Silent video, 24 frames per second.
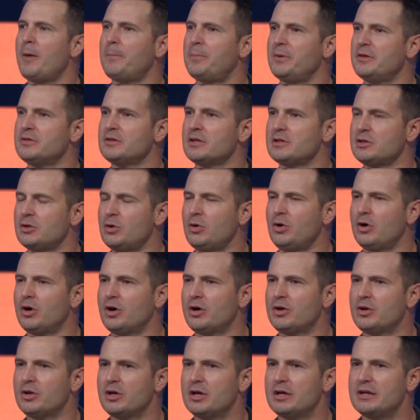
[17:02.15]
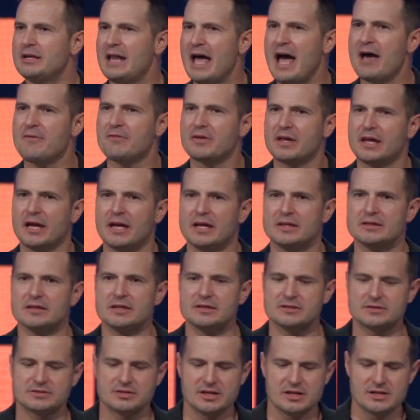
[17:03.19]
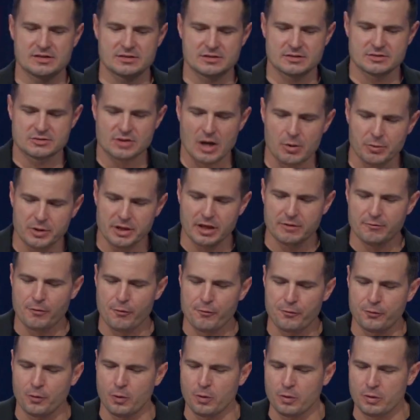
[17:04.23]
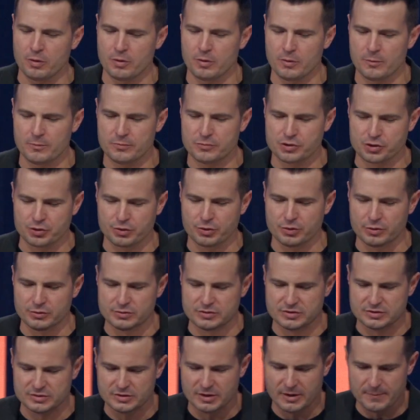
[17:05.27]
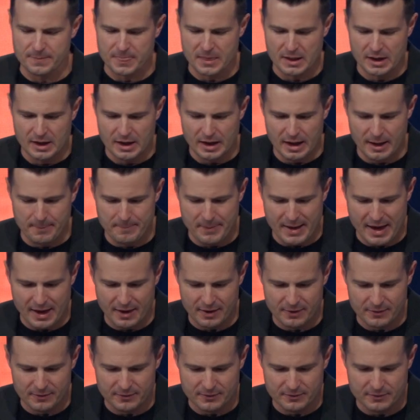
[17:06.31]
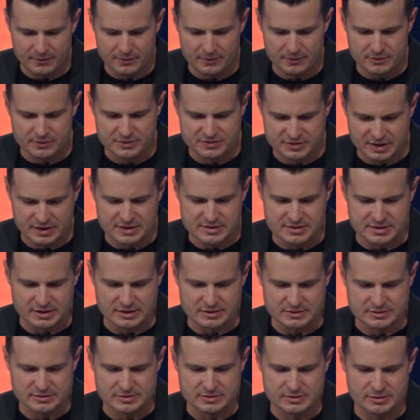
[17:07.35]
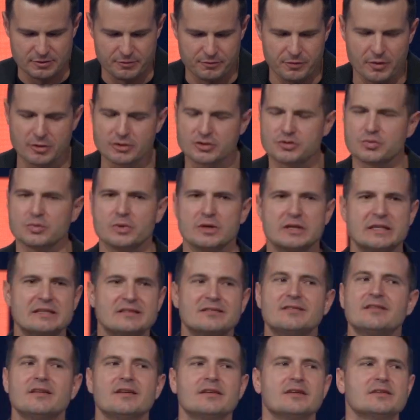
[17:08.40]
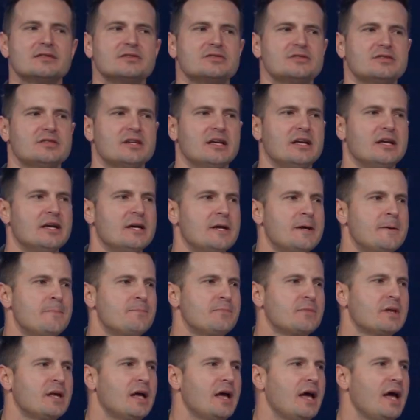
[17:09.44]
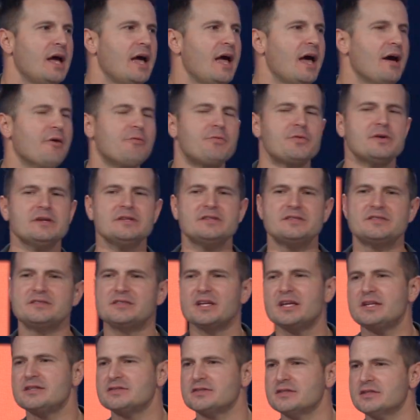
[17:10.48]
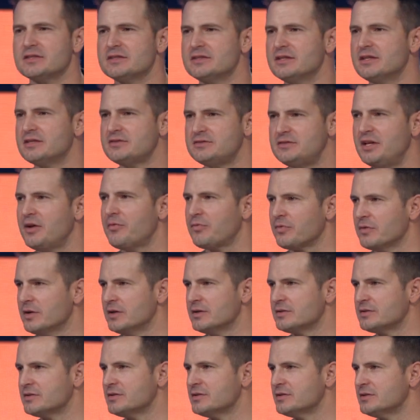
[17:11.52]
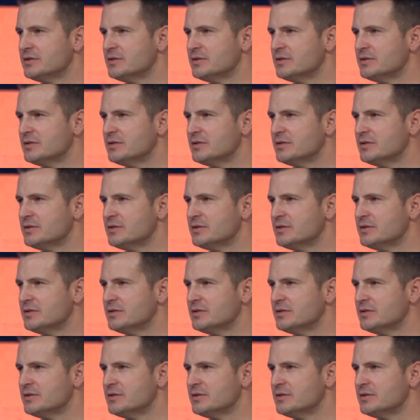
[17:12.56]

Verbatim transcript: up in the Lord, navigate these seasons. I want to give you four truths about seasons. The first one is this. Every season is different.